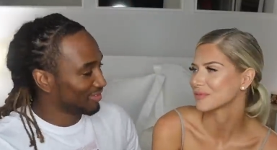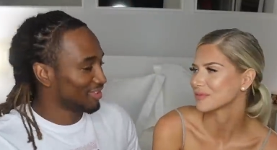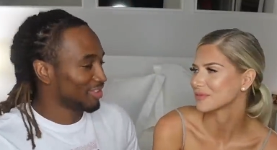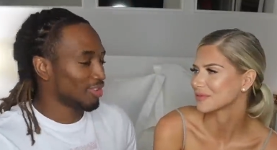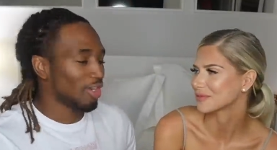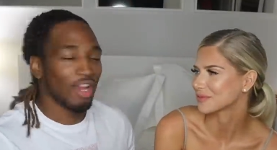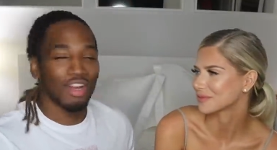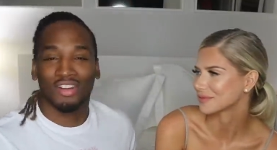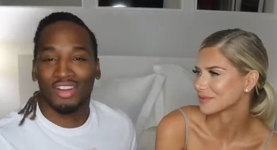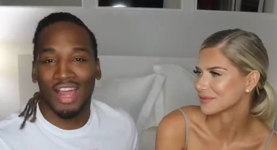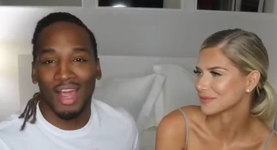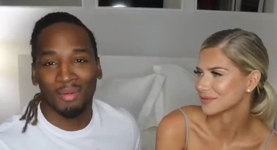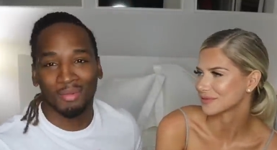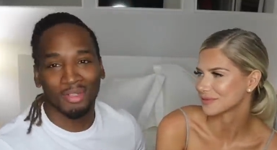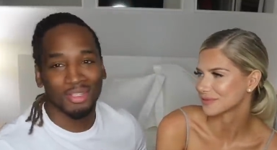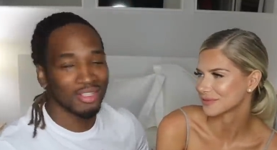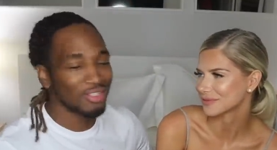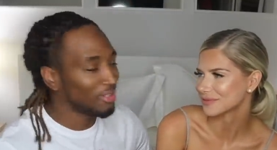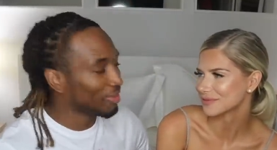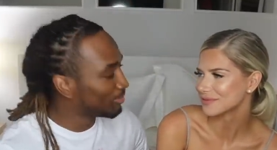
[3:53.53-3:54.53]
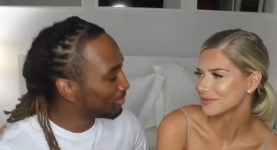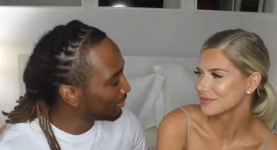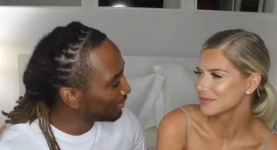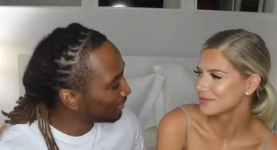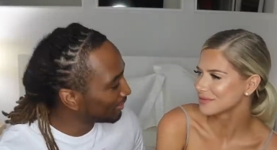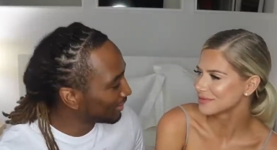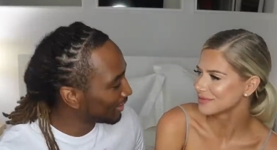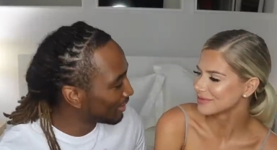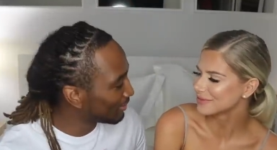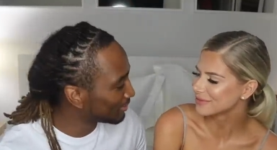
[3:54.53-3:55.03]
Speaker 1: So I grabbed her little
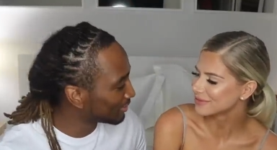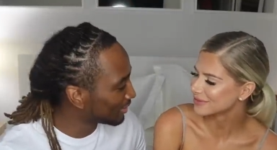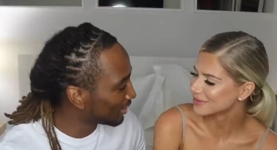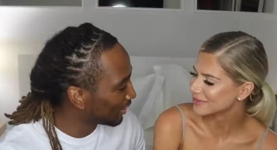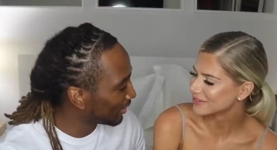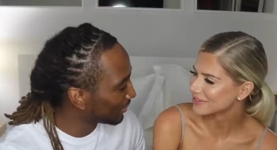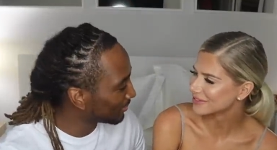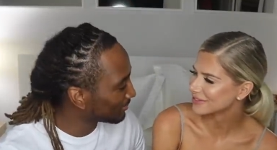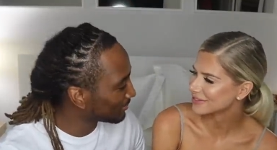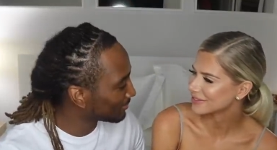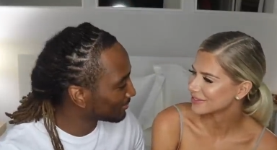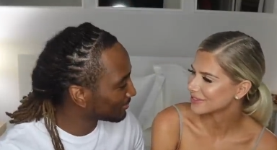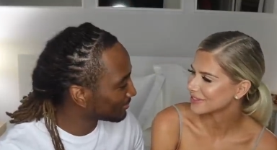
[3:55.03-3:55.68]
booty and I was like.